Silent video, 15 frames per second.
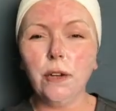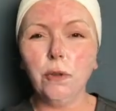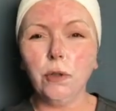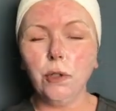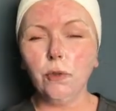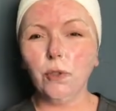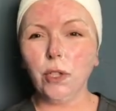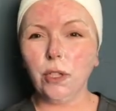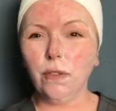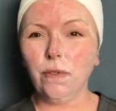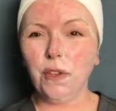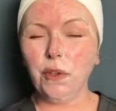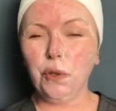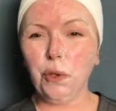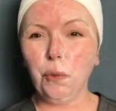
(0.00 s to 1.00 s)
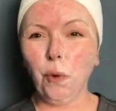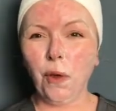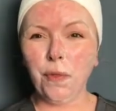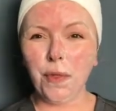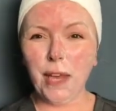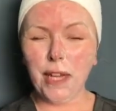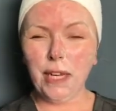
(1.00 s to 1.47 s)
or you just feel you
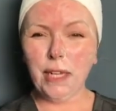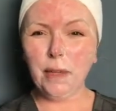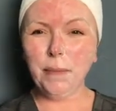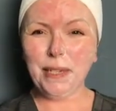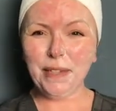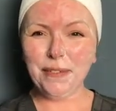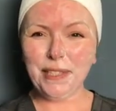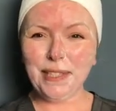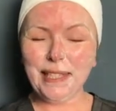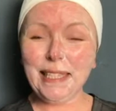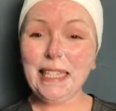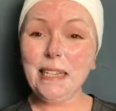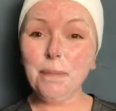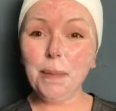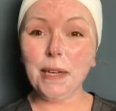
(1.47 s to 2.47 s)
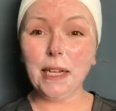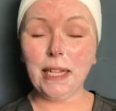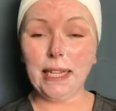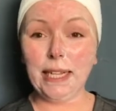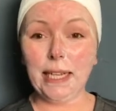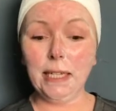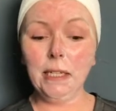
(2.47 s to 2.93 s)
want that little bit of a deeper
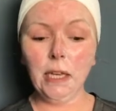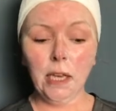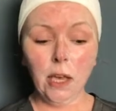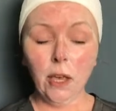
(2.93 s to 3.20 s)
clean,